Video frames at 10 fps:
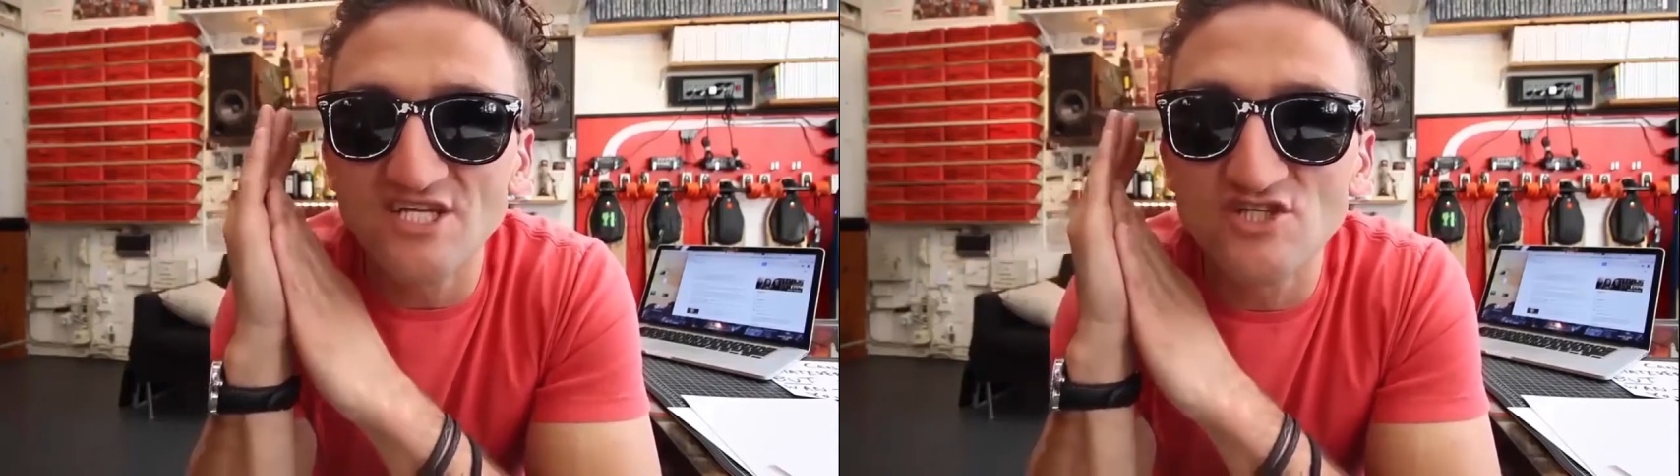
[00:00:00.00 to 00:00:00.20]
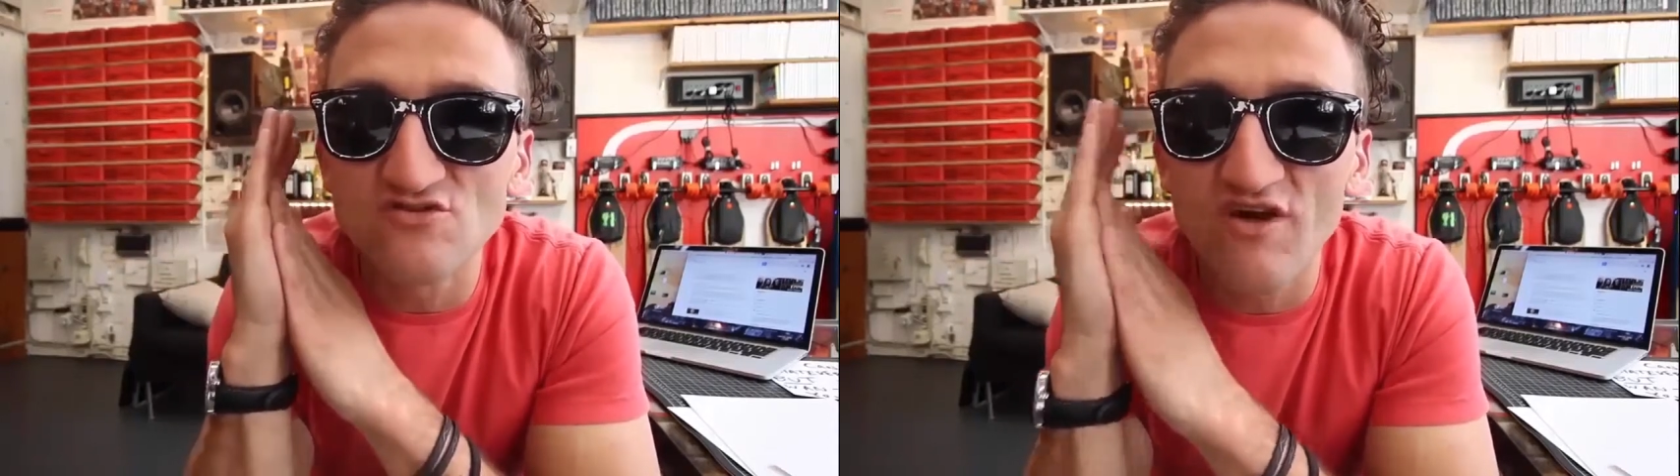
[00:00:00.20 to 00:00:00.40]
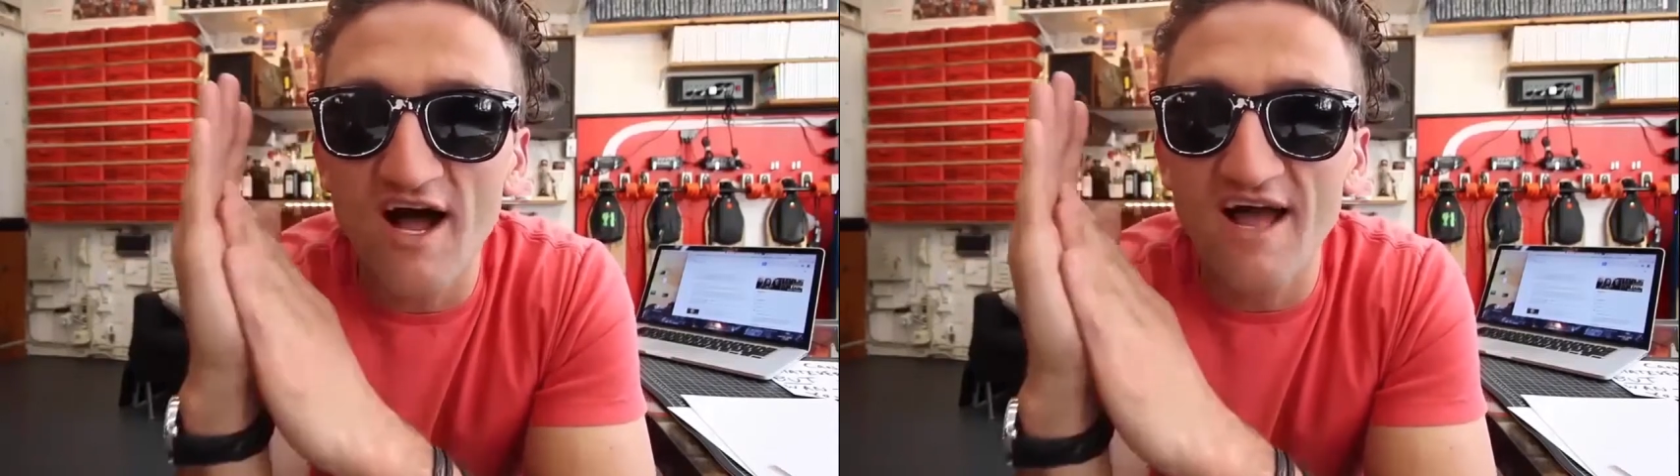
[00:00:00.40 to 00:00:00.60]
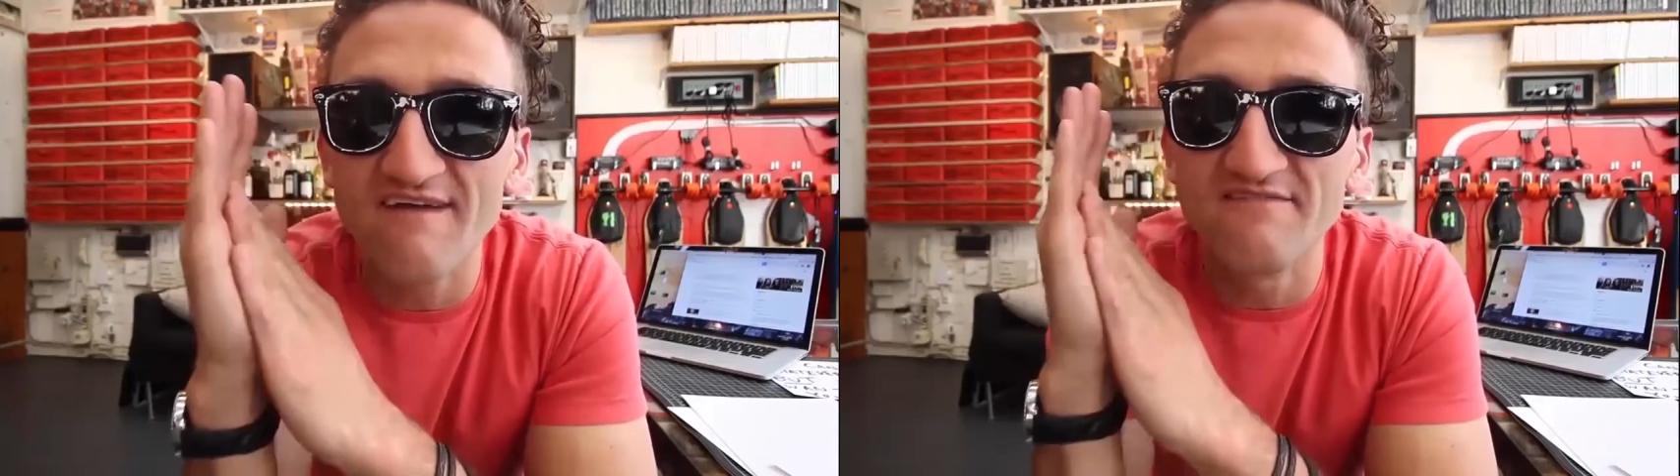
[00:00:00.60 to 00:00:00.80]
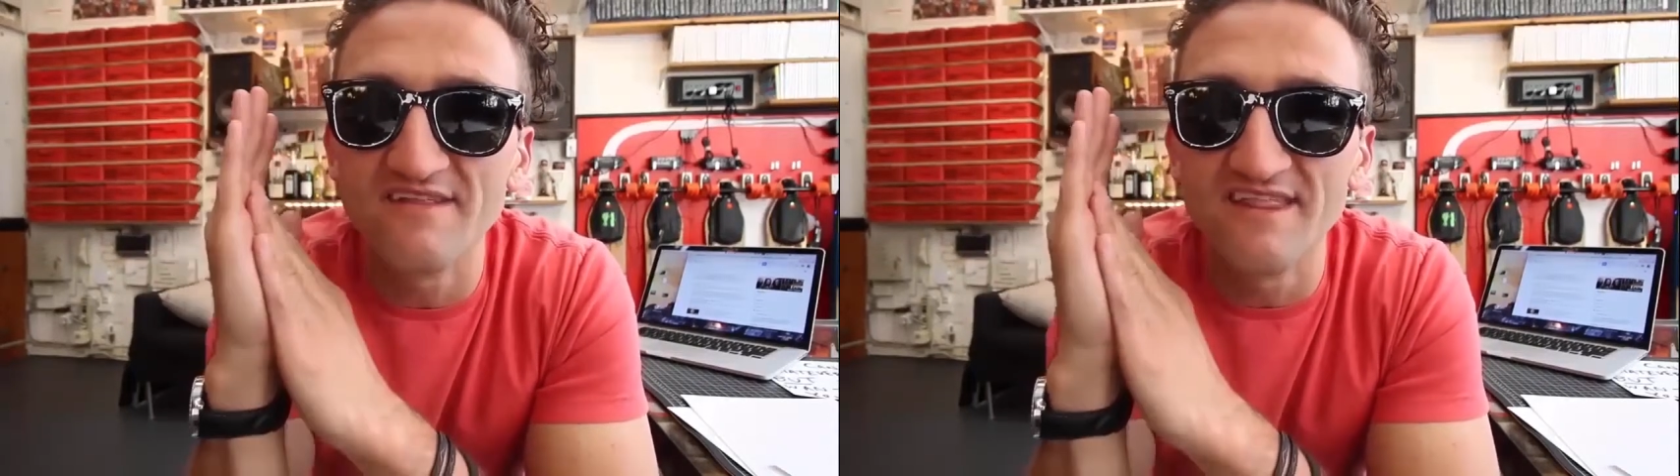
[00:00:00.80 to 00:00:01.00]

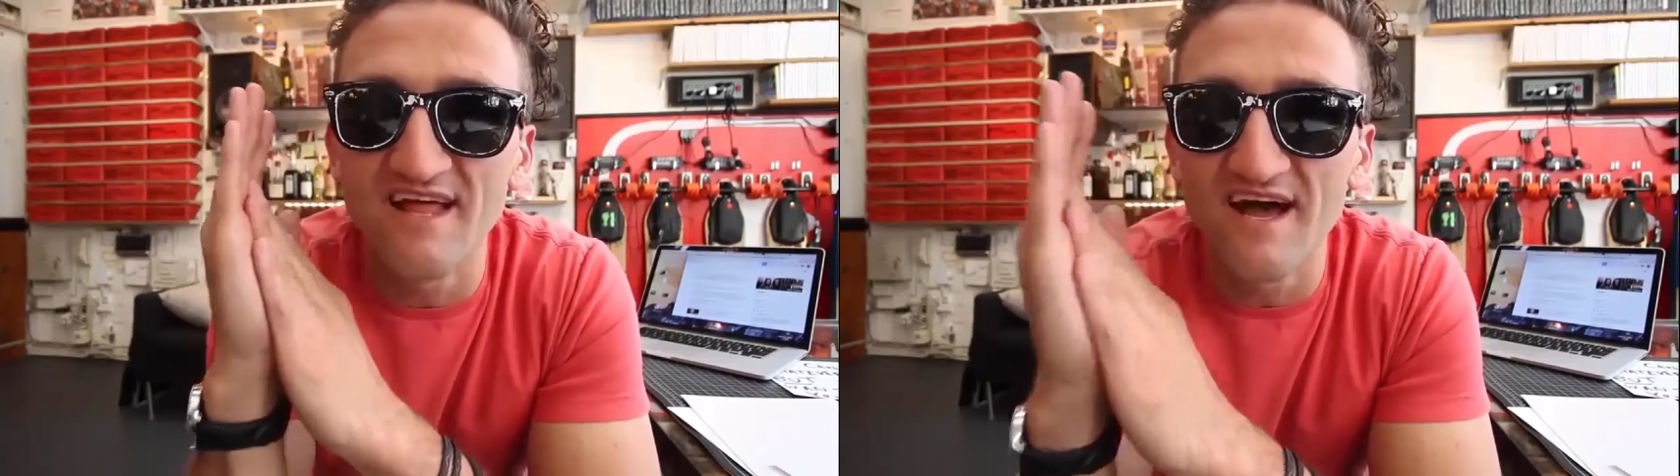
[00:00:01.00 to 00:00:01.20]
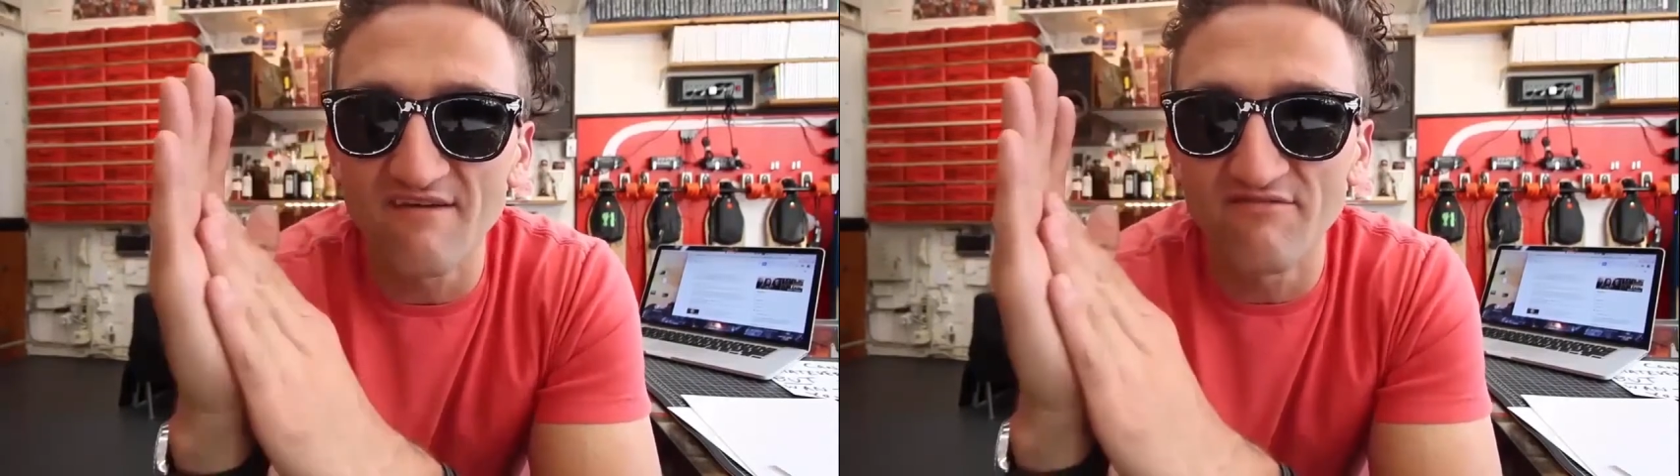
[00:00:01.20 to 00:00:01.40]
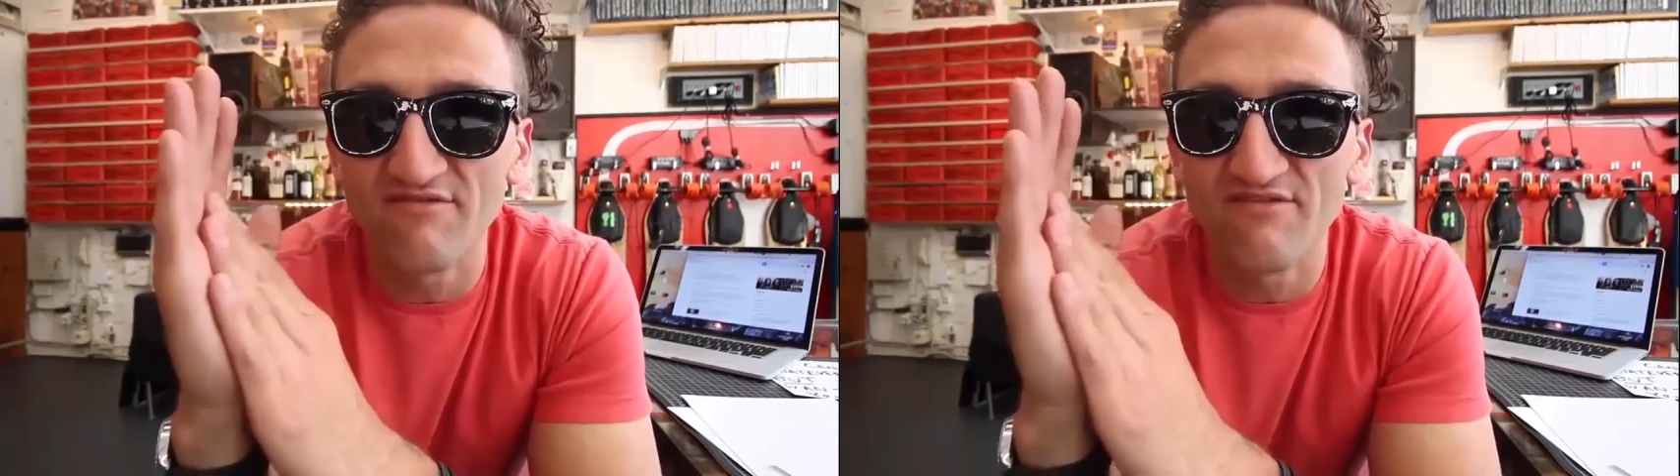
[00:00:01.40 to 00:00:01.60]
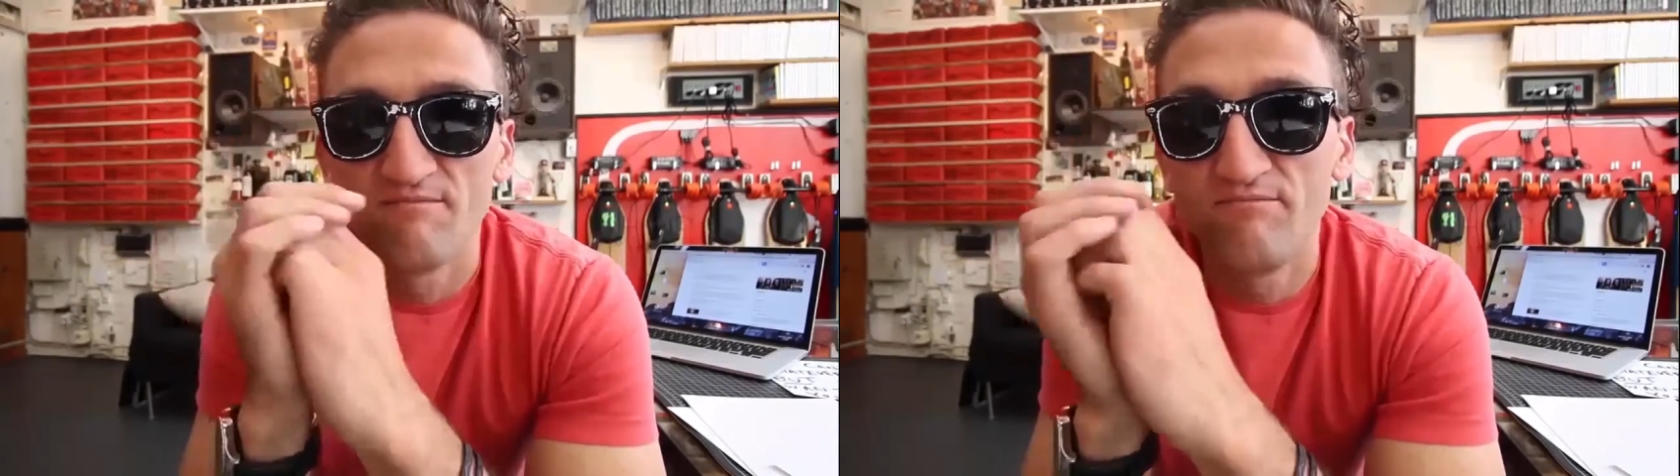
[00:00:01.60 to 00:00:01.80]
drive life.